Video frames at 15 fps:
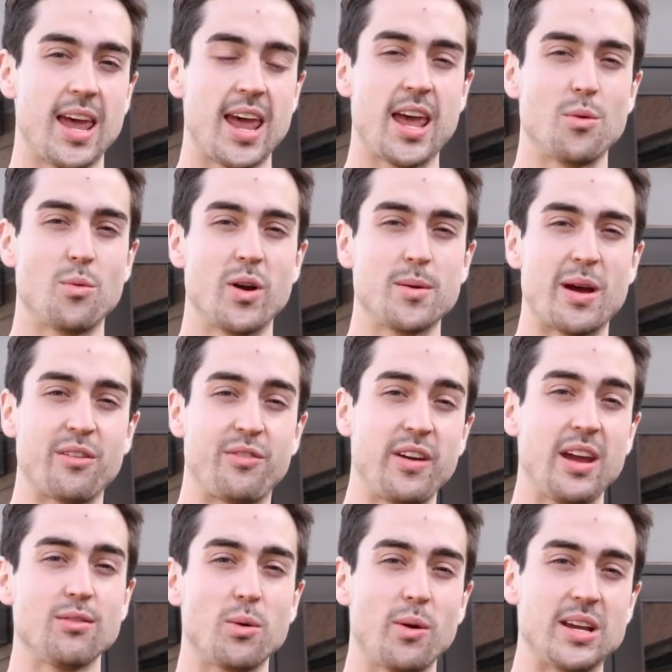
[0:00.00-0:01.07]
and one of my
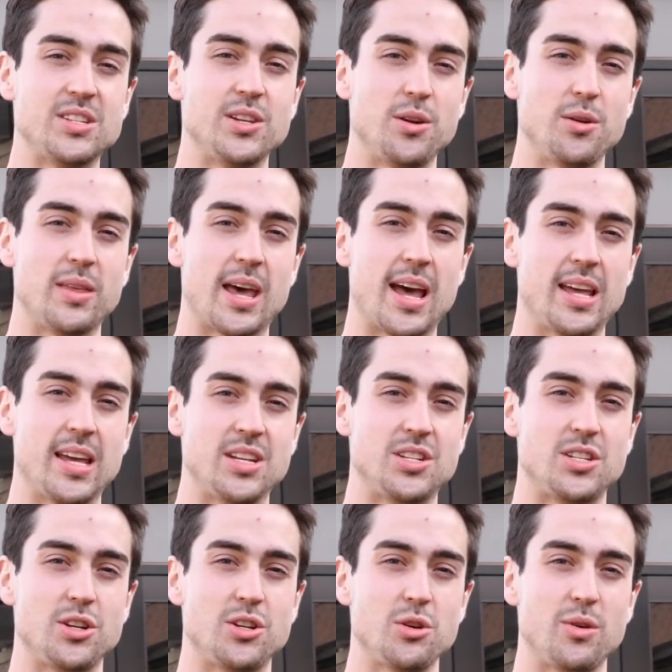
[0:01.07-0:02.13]
favorite ways to do that
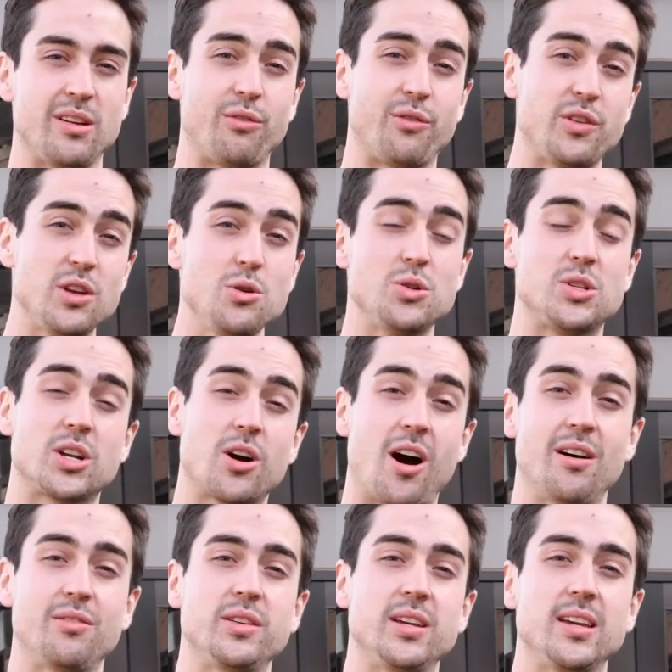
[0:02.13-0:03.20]
is to do infused
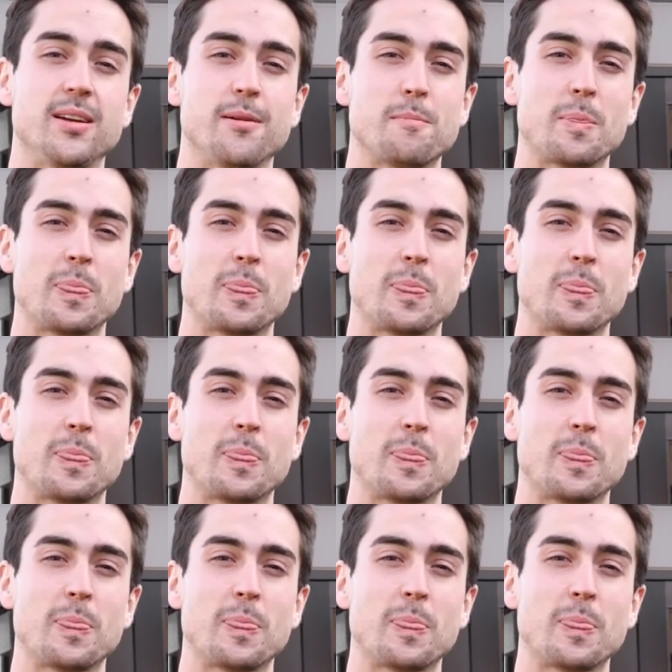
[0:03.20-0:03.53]
coffee.